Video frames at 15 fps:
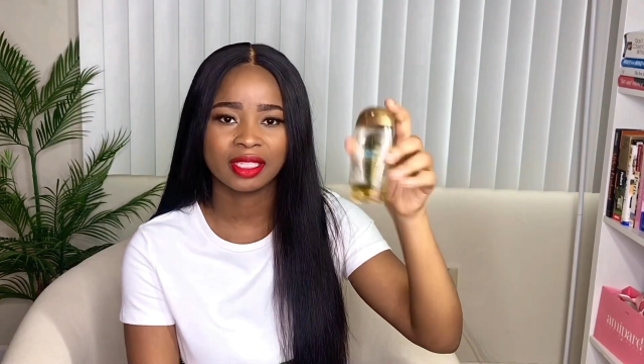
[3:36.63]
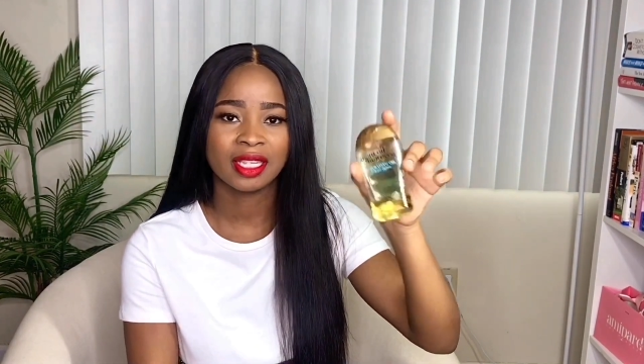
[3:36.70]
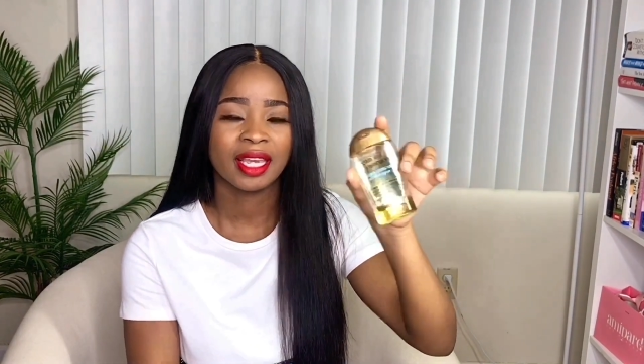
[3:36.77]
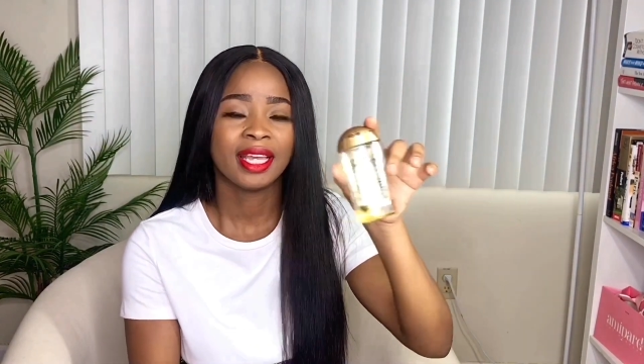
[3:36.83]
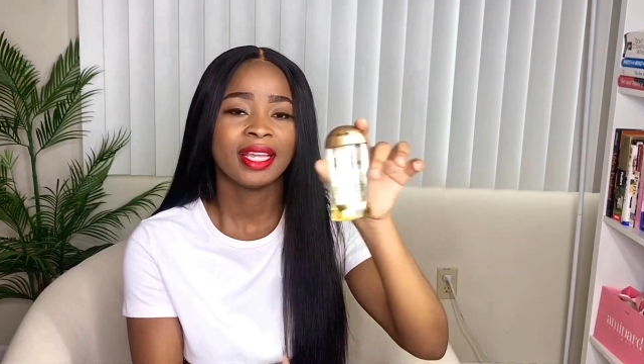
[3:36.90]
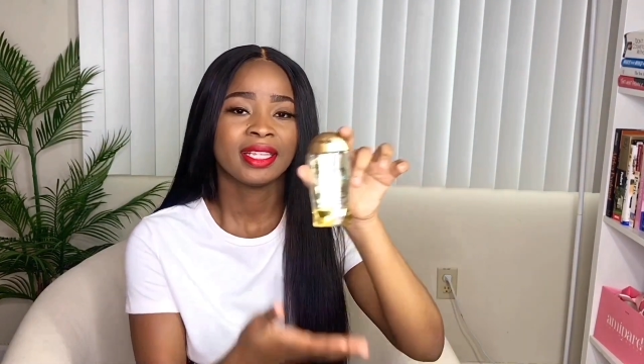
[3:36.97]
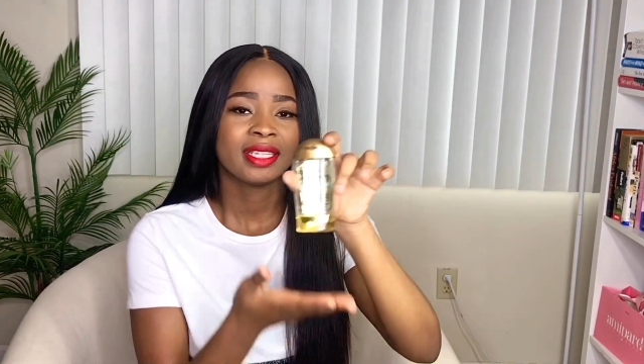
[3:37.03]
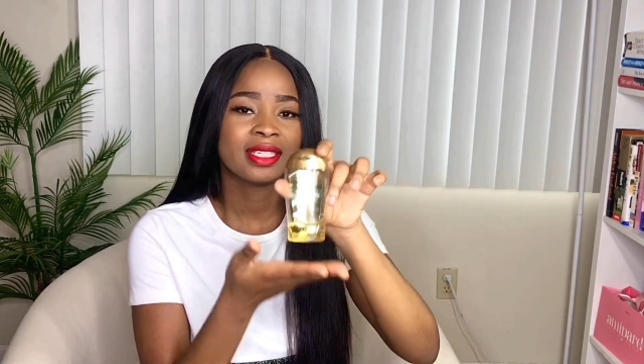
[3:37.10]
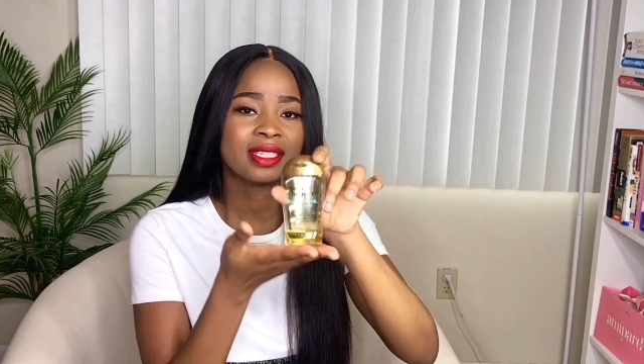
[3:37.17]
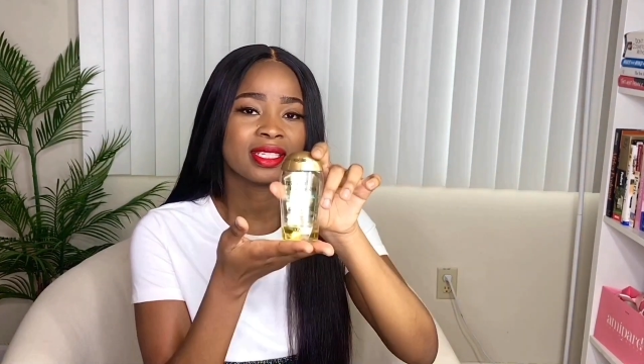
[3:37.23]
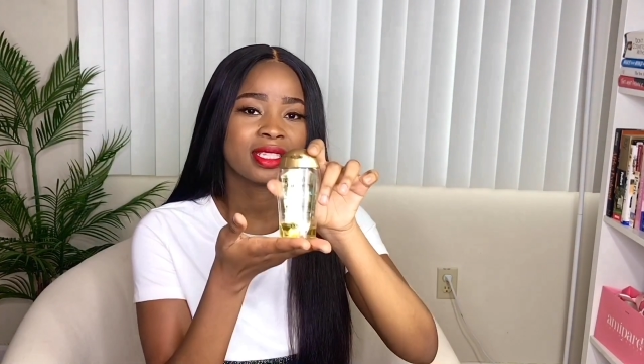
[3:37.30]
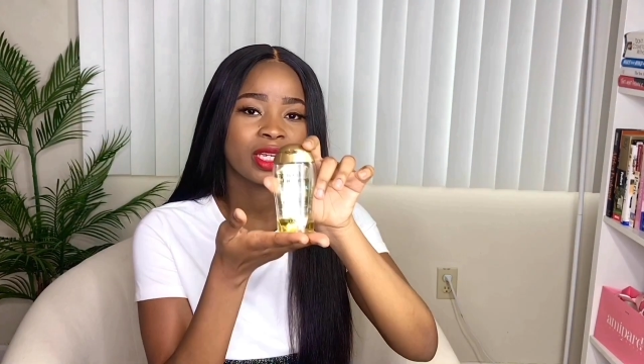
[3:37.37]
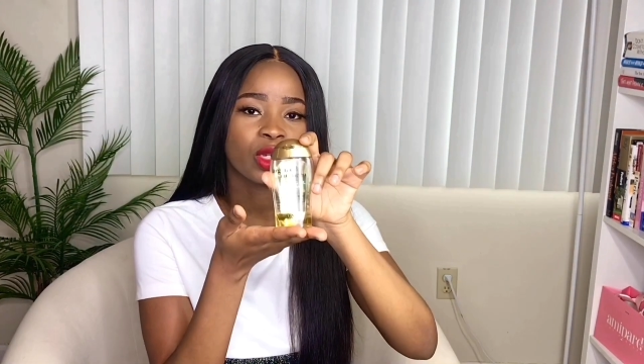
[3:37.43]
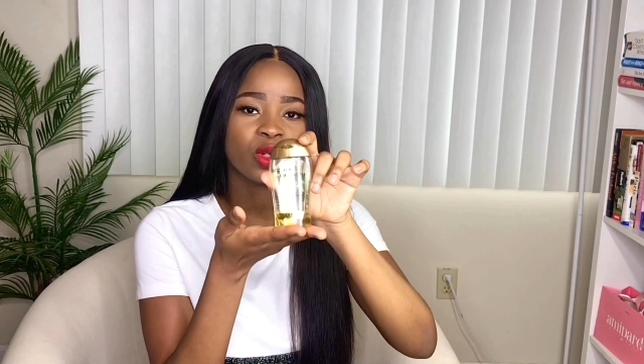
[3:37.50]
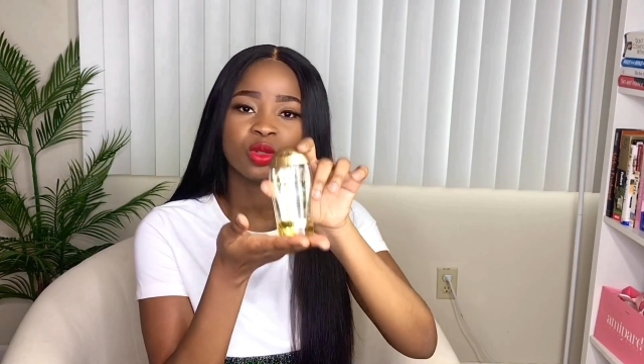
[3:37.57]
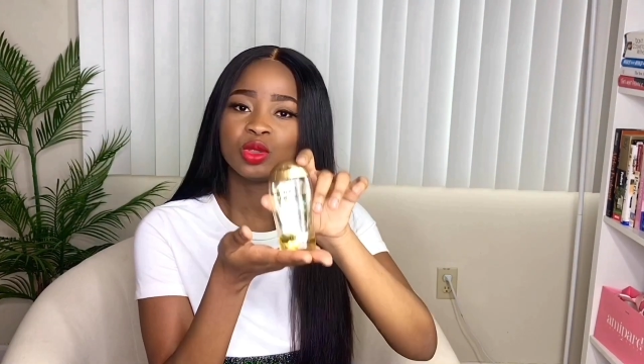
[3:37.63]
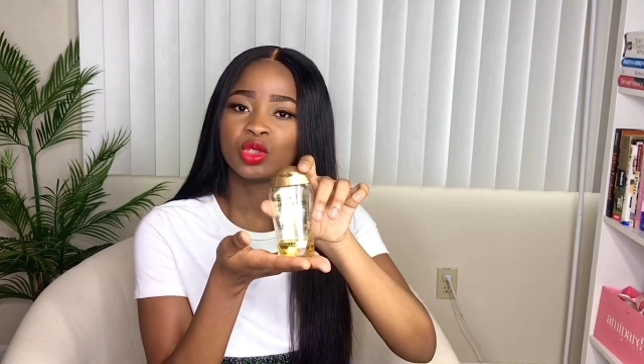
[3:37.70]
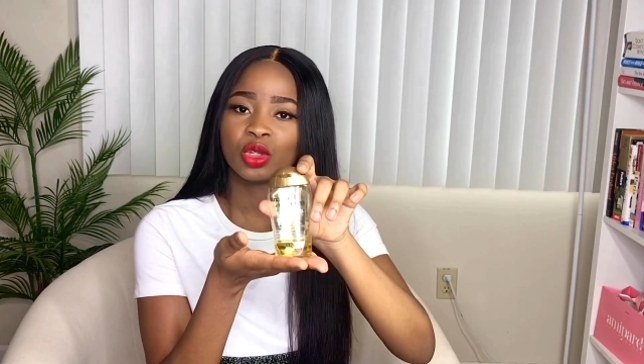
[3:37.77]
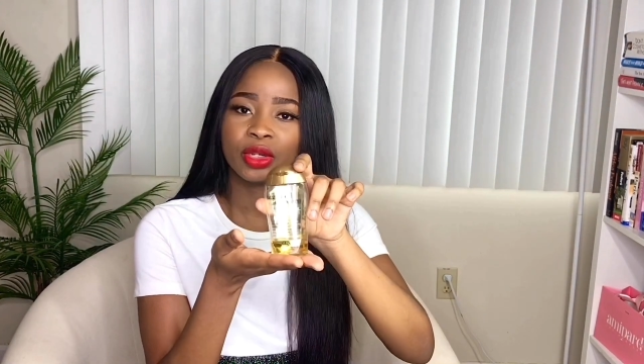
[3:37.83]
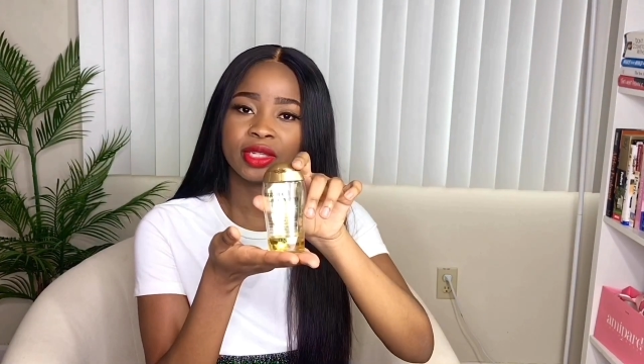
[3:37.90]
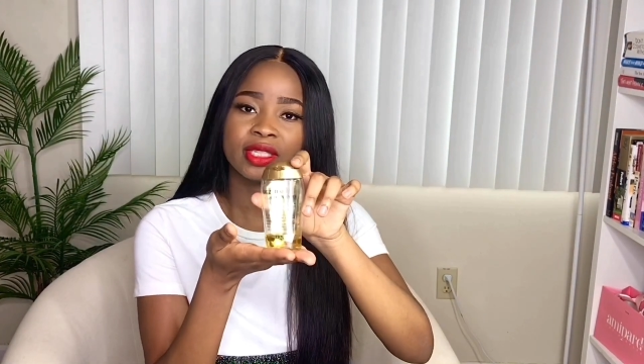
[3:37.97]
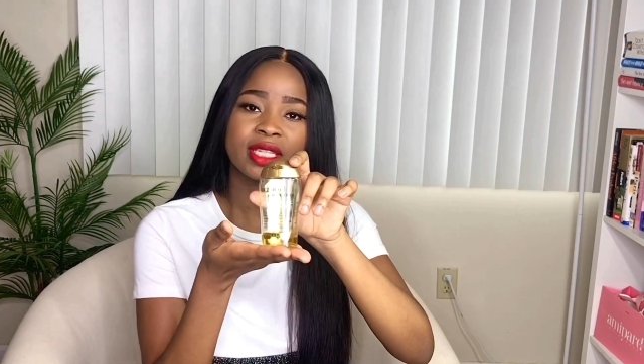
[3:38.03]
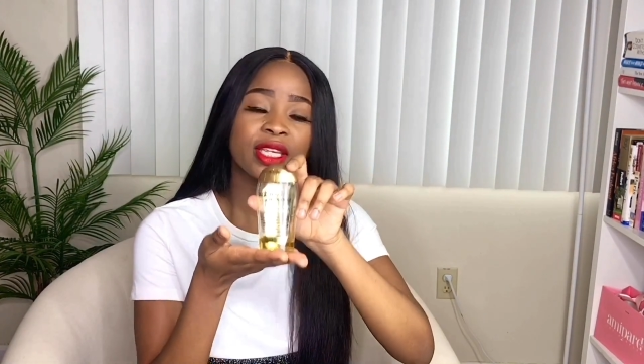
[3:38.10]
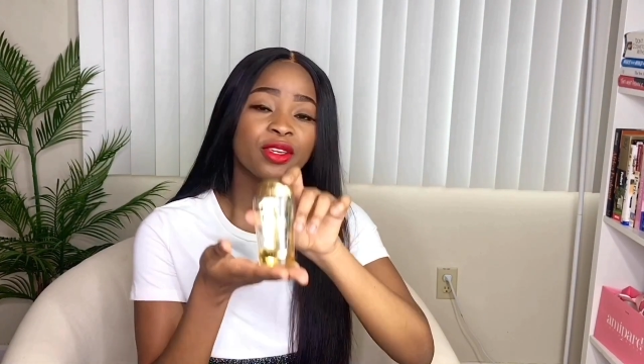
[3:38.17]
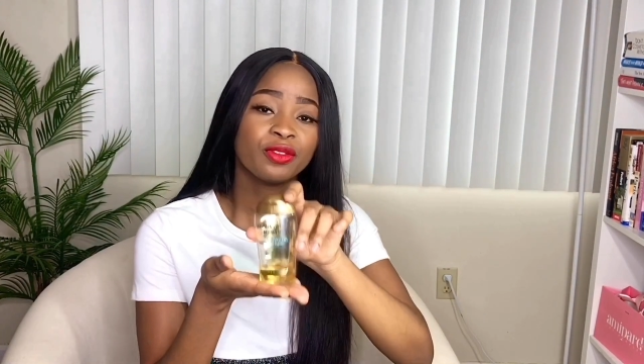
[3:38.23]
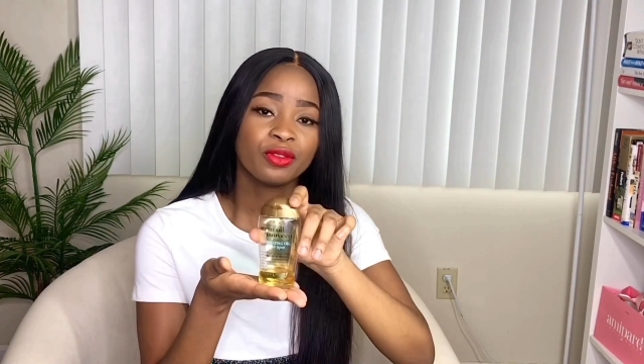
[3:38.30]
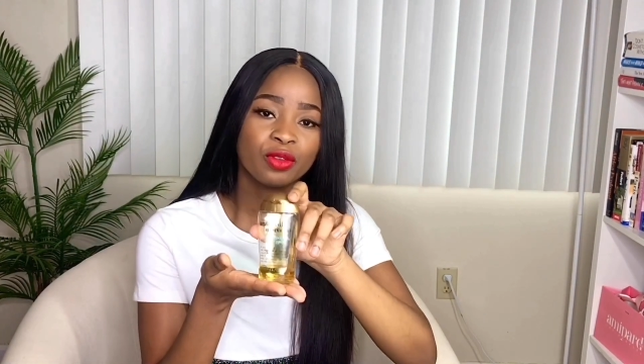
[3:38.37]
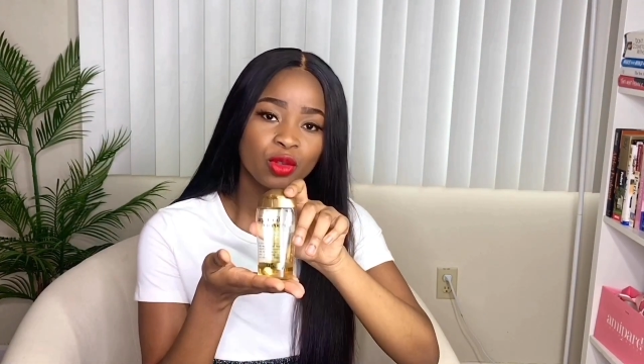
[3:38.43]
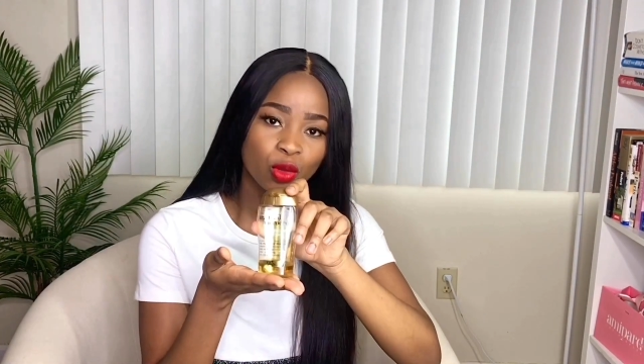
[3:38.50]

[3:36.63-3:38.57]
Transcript: This is a good choice if you